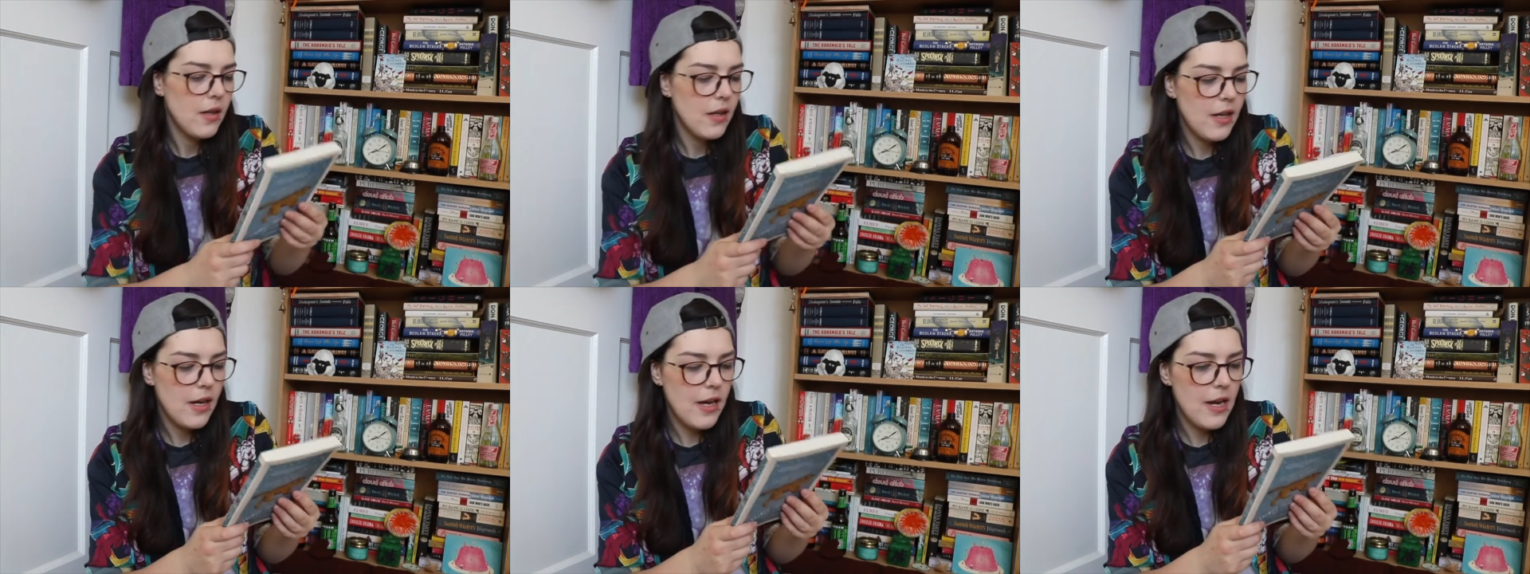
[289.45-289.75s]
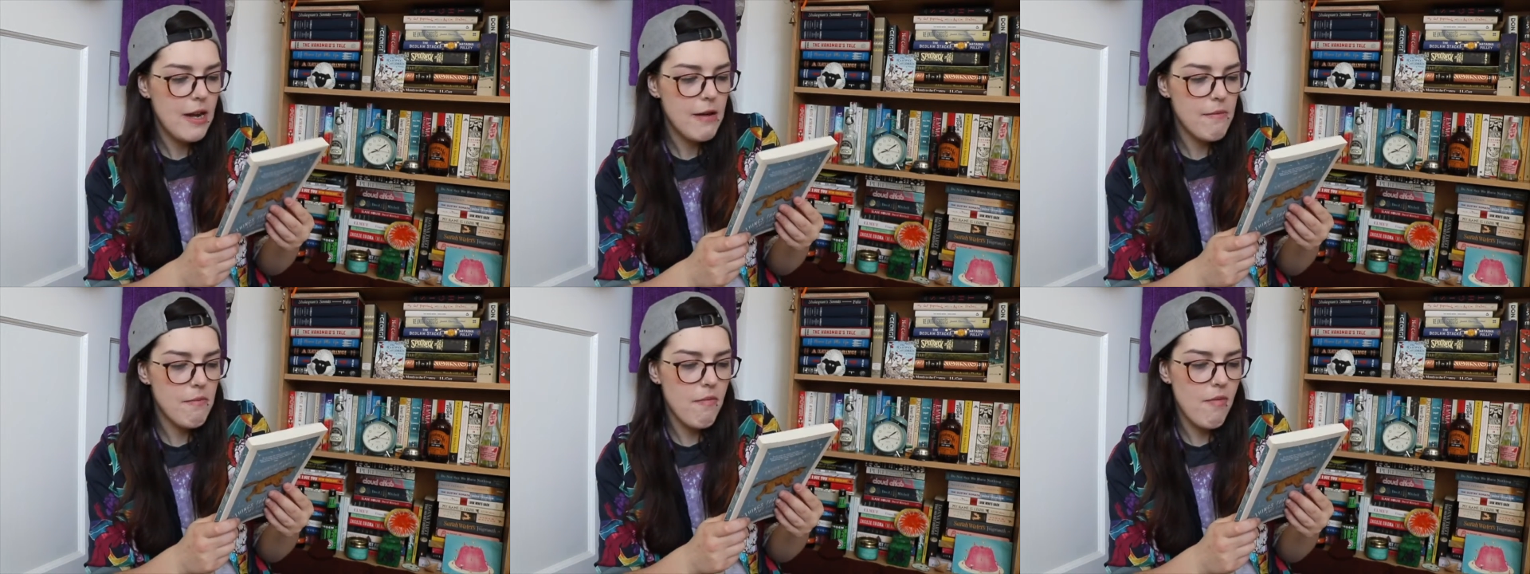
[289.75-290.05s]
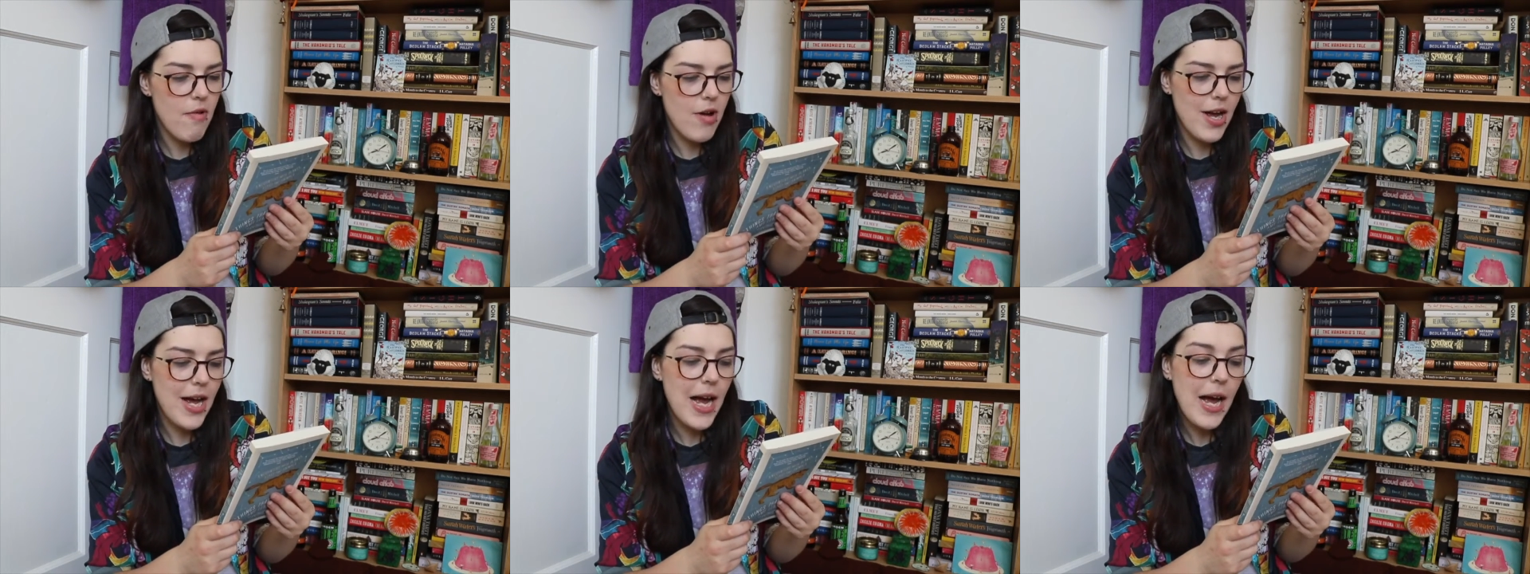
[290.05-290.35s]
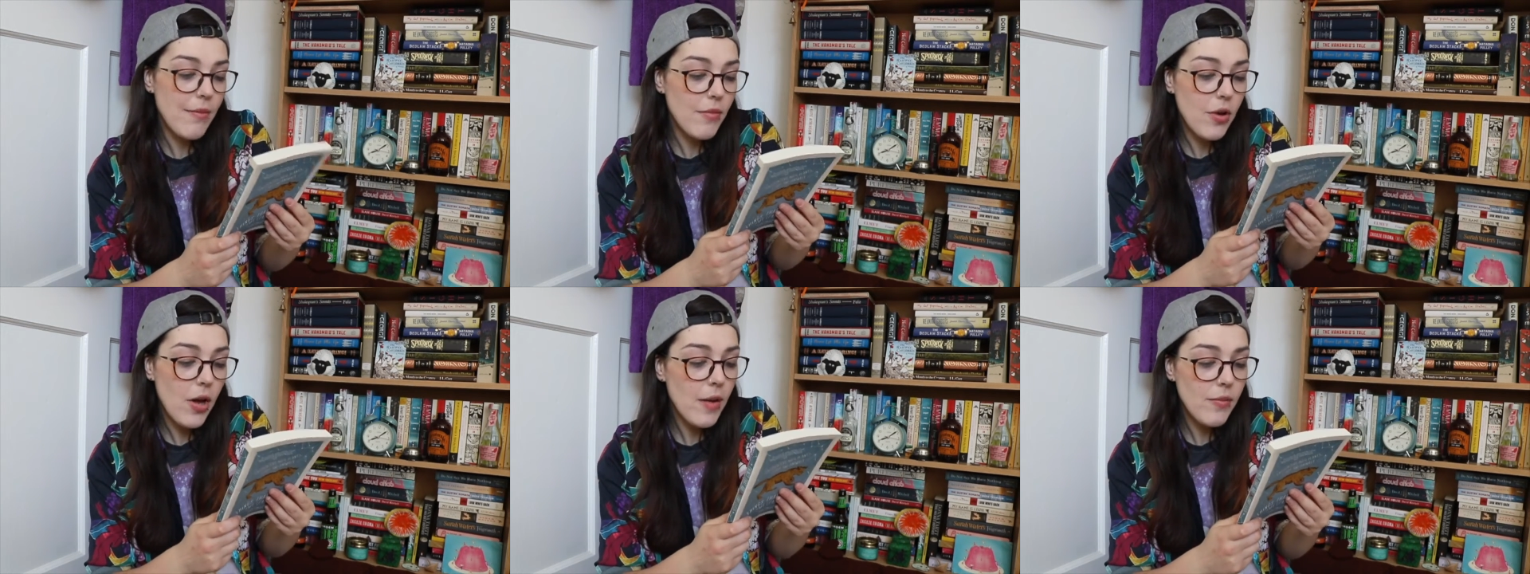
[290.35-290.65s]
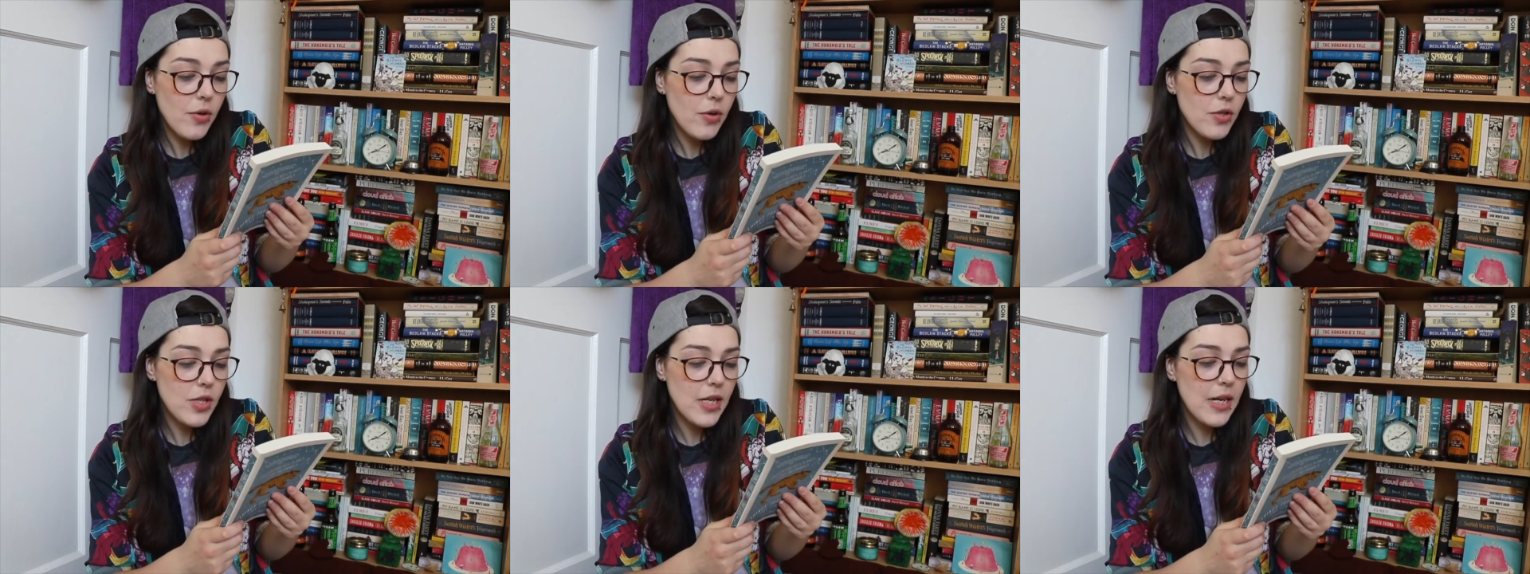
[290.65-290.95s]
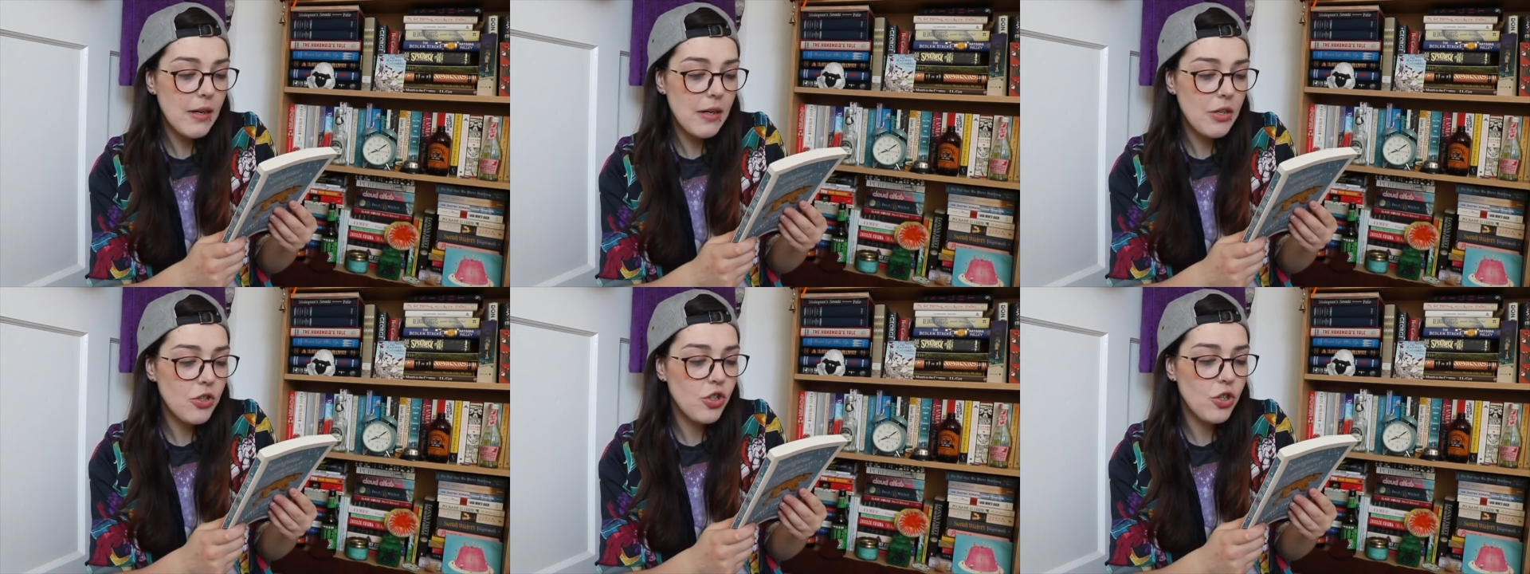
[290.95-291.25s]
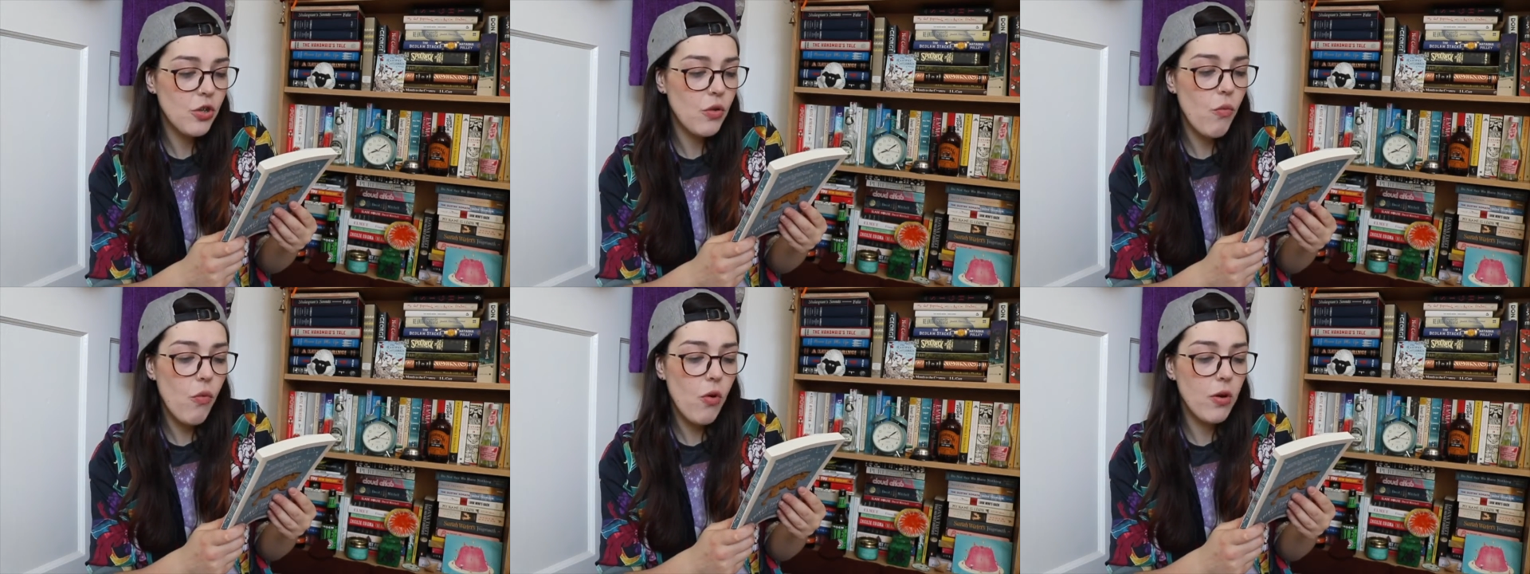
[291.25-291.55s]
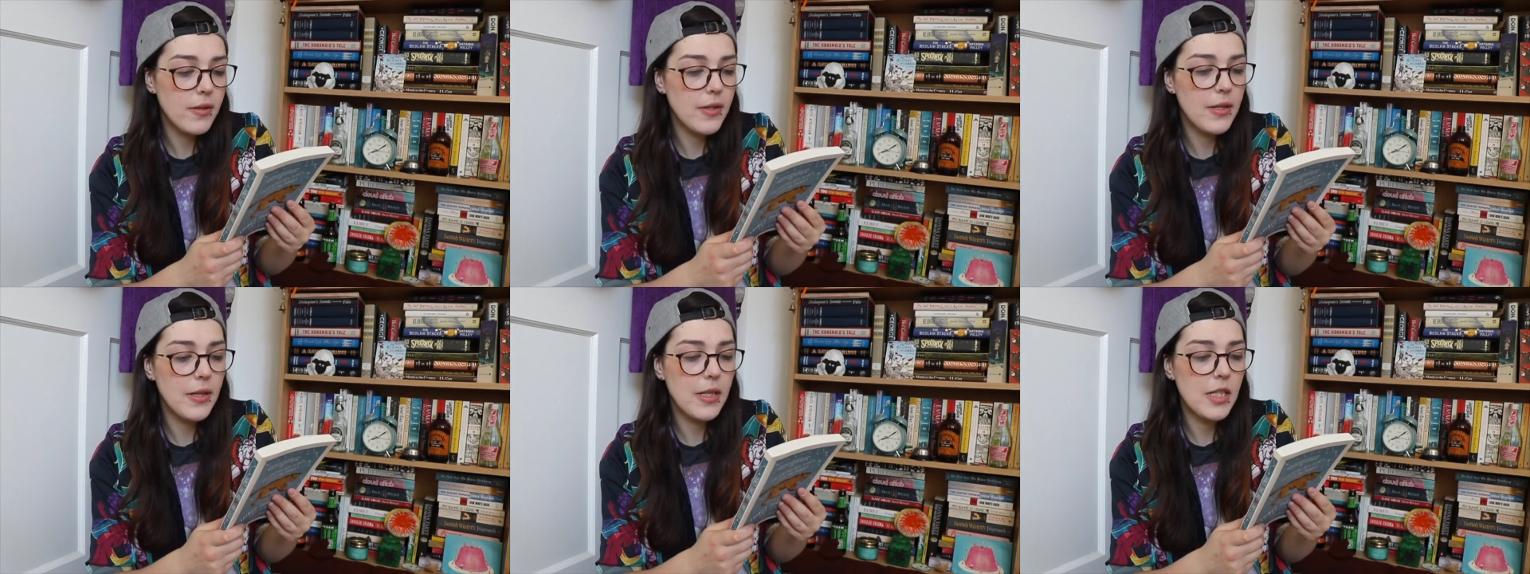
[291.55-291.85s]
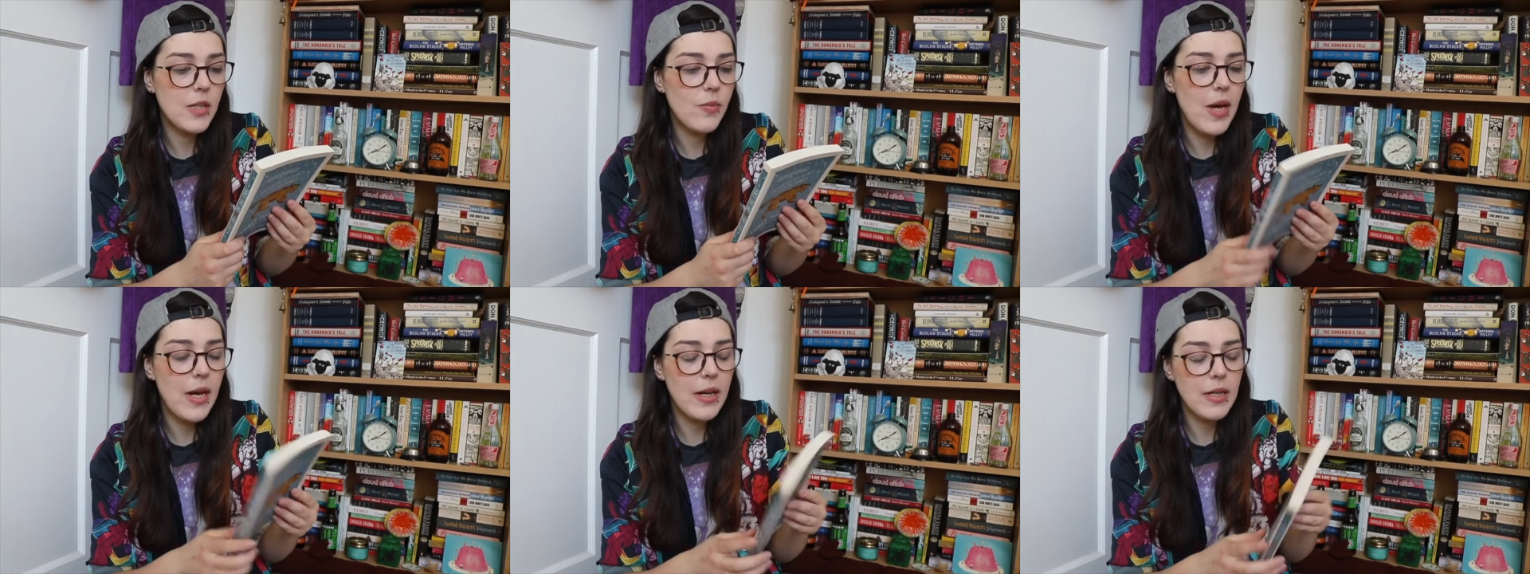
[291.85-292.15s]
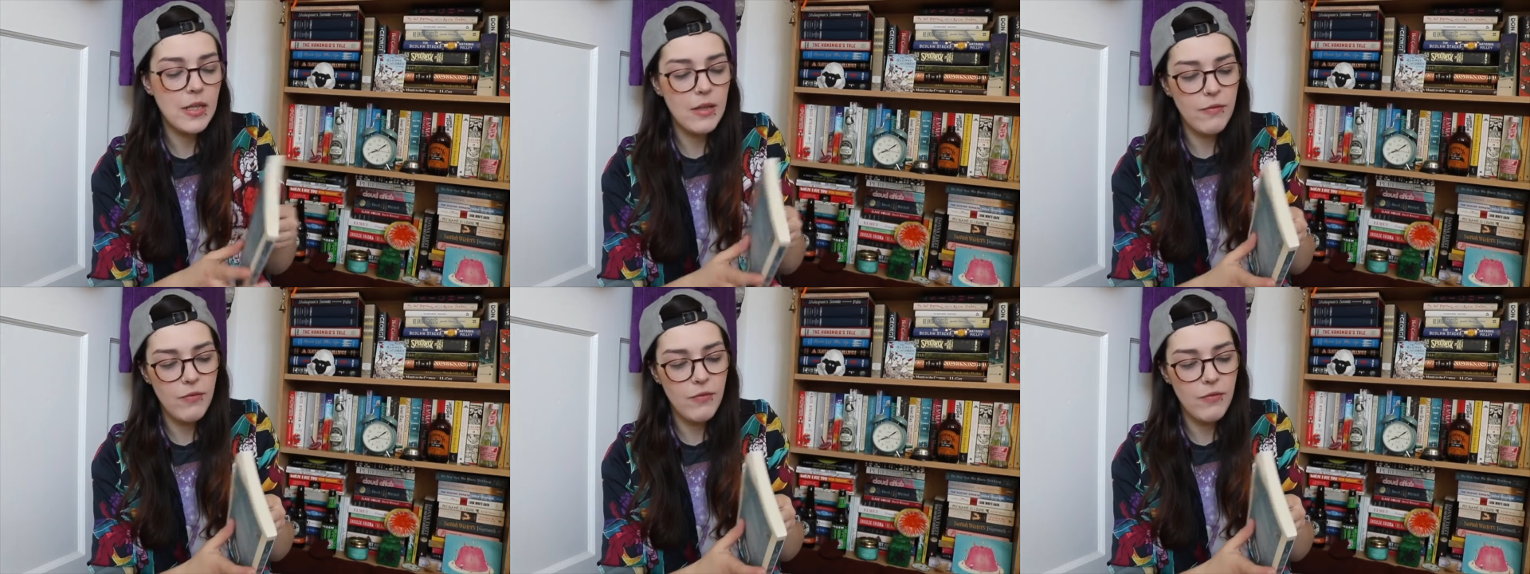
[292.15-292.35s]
I'm not entirely sure what to expect,